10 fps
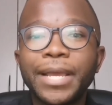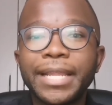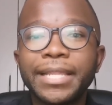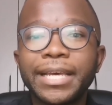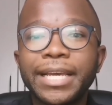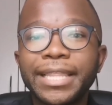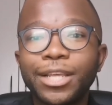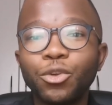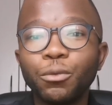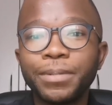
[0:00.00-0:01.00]
in
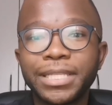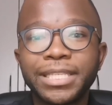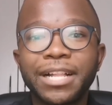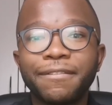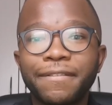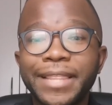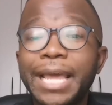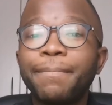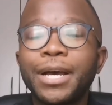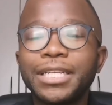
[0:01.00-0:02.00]
the loop itself.
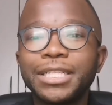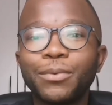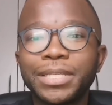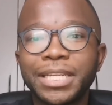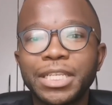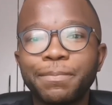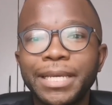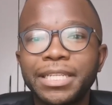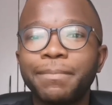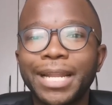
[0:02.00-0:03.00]
That part she wasn't expecting,